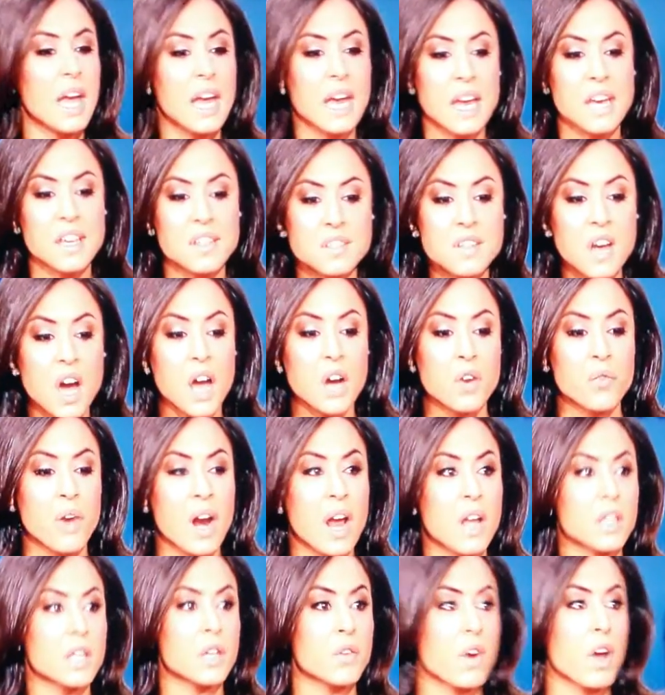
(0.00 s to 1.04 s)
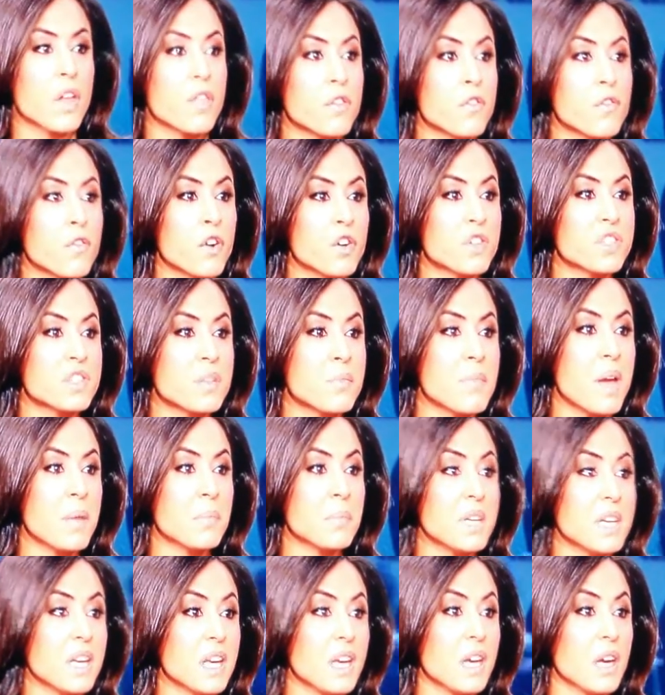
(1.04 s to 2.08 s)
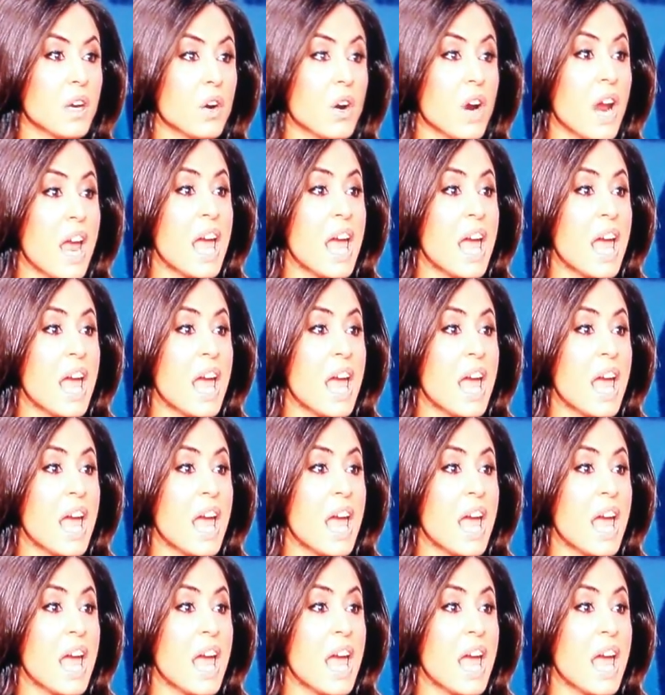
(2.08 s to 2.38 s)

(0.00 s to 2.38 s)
he's got to rally around the First Amendment here